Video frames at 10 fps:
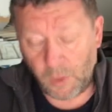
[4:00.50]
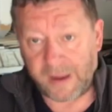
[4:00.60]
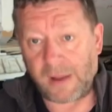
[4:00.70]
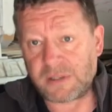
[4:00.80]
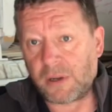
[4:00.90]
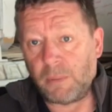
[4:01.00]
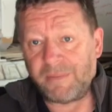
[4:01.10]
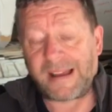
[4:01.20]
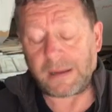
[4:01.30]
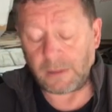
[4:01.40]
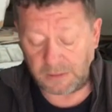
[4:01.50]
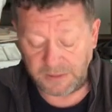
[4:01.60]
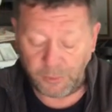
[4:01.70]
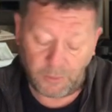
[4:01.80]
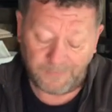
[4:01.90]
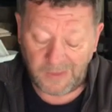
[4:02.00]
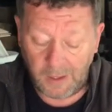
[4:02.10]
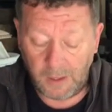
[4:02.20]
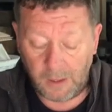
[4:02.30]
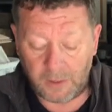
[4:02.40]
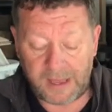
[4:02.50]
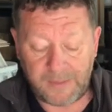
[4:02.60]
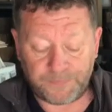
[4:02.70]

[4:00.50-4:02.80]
out a couple of angles, but okay.